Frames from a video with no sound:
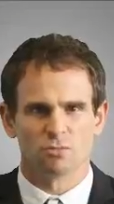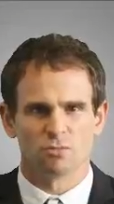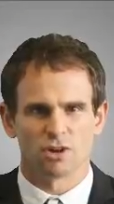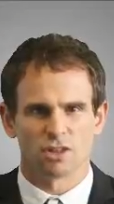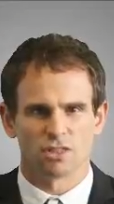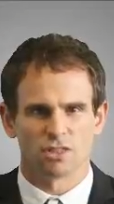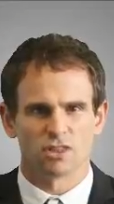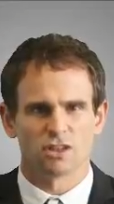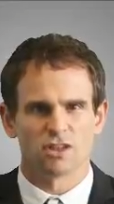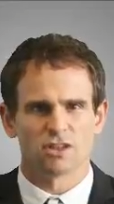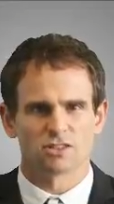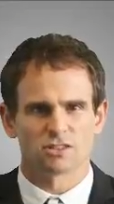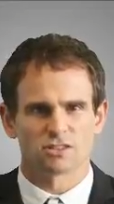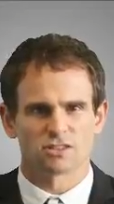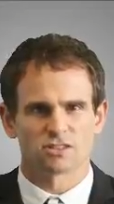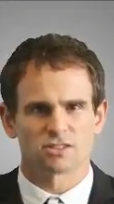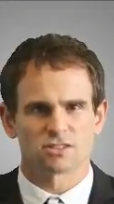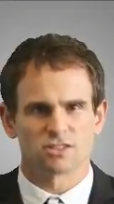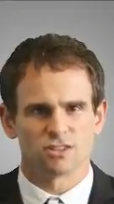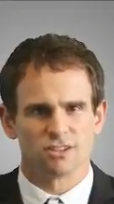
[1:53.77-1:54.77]
but
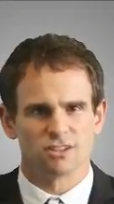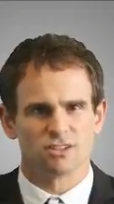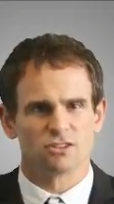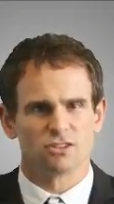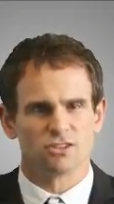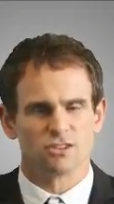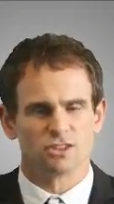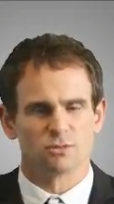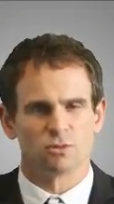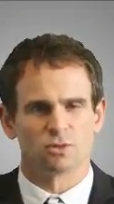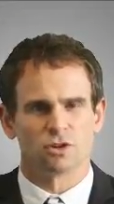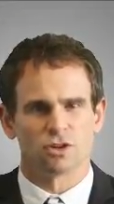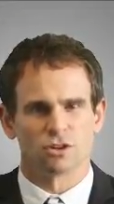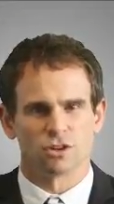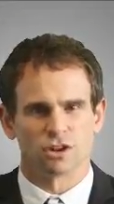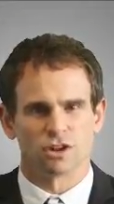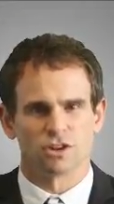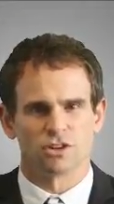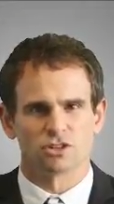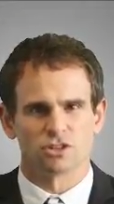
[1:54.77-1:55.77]
there's a reasonable
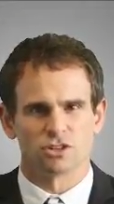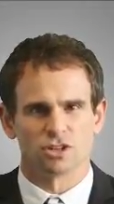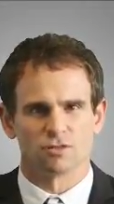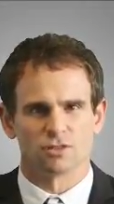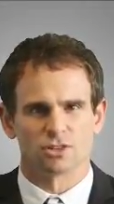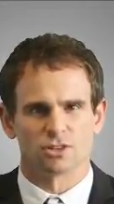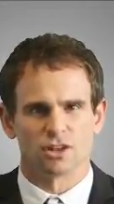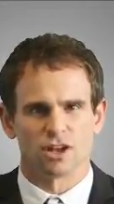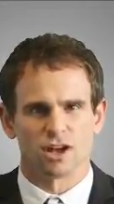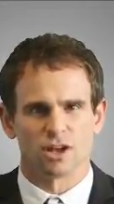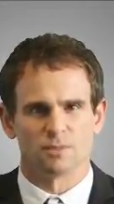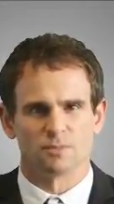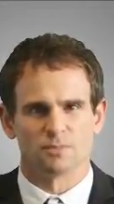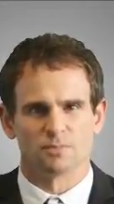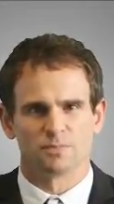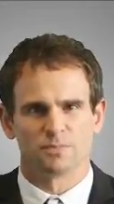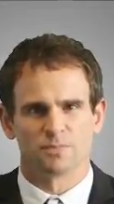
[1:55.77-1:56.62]
correlation over time.